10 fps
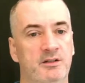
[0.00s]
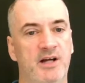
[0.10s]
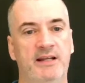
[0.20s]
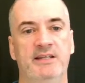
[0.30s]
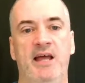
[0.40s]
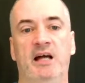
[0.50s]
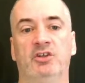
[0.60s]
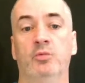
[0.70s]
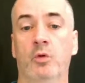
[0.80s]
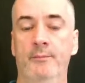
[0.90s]
Dine and
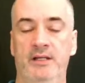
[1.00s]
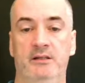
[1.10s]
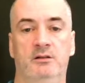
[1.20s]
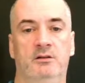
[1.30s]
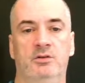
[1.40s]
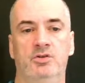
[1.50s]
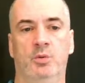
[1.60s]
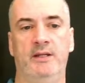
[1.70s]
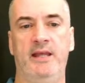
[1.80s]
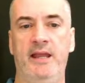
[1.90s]
Dash woman,
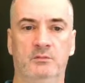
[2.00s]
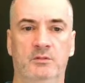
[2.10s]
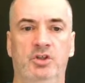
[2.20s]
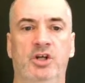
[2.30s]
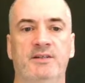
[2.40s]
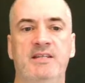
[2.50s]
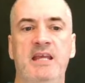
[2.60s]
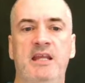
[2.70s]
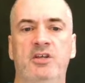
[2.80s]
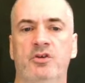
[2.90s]
28, shot
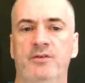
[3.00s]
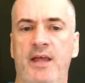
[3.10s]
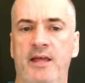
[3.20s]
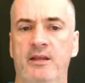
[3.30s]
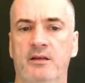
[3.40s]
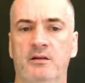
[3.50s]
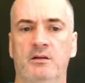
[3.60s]
teenager dead